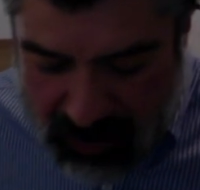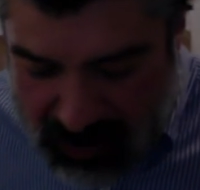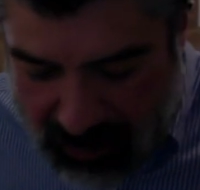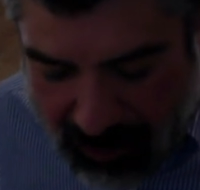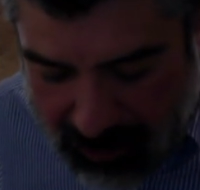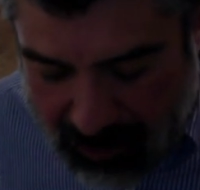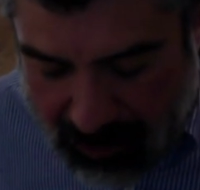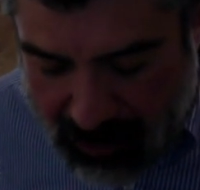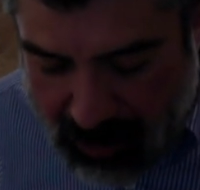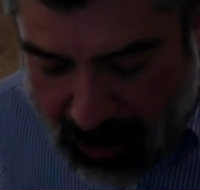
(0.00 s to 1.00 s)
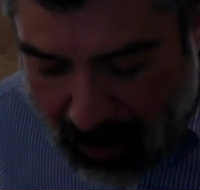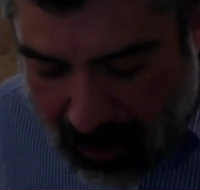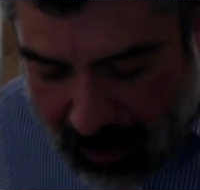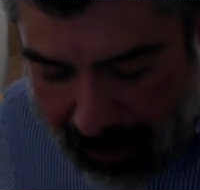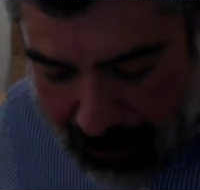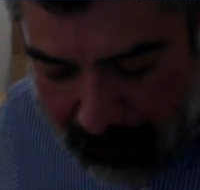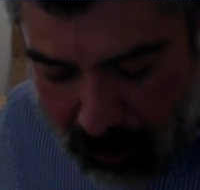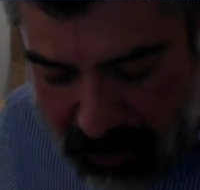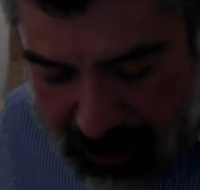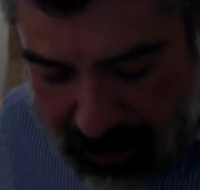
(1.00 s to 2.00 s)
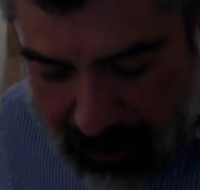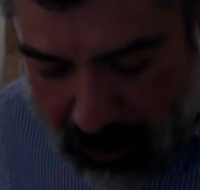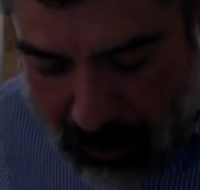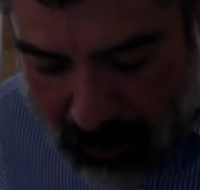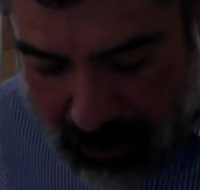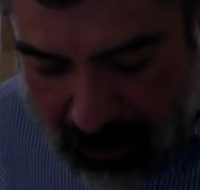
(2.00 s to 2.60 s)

You see that? Uh, in particularly,